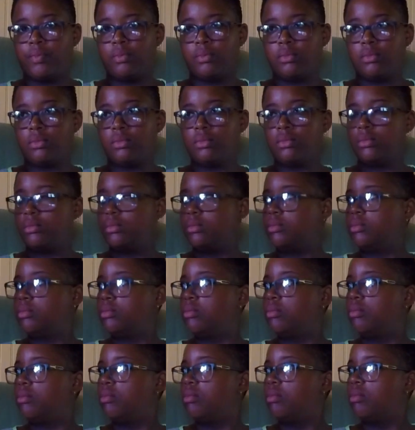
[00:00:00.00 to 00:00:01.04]

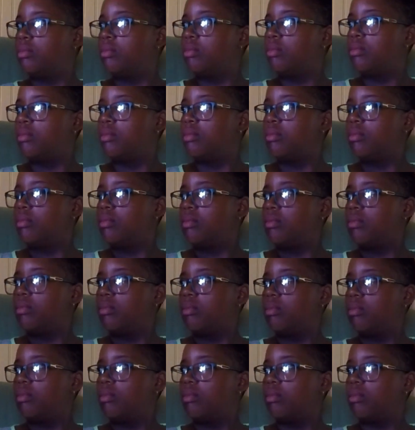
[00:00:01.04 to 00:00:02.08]

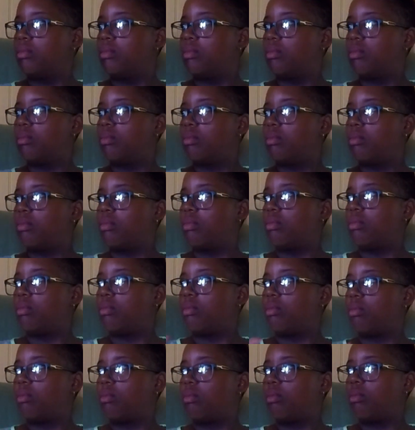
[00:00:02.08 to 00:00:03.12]

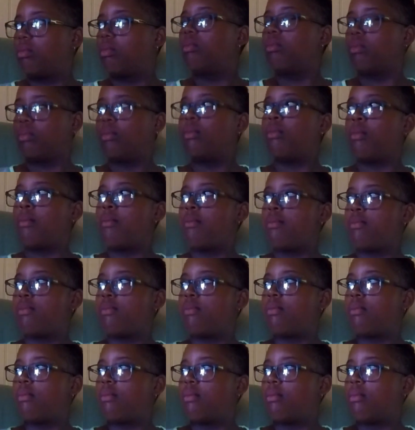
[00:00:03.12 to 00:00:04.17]

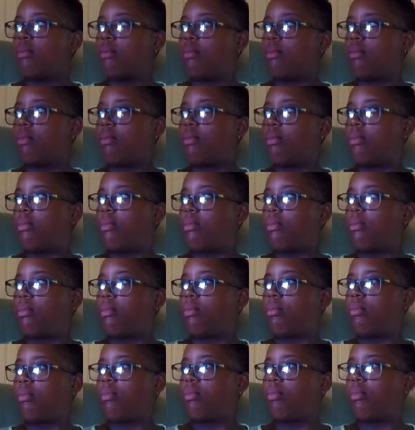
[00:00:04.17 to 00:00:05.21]

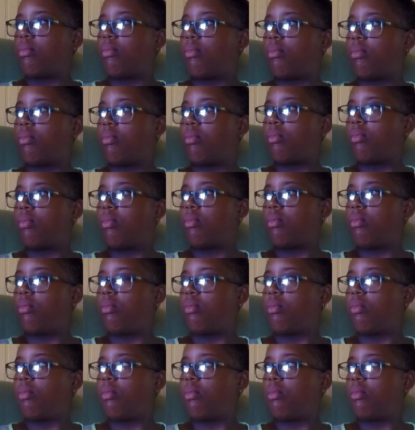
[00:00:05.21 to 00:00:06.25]

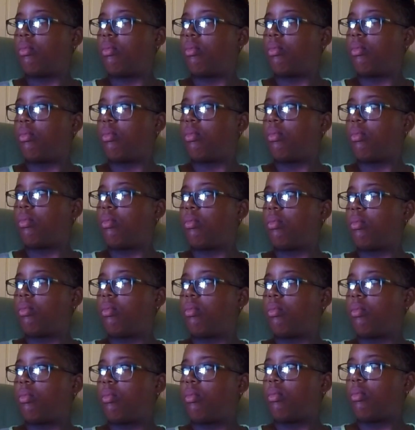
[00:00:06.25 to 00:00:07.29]

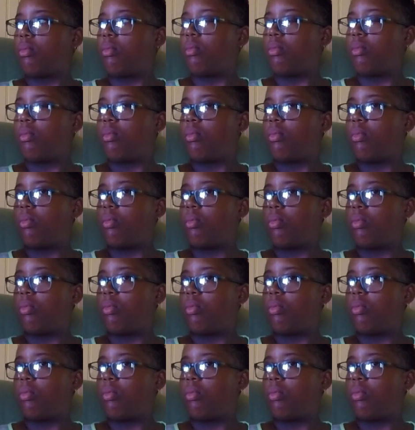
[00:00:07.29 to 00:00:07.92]
(not speaking)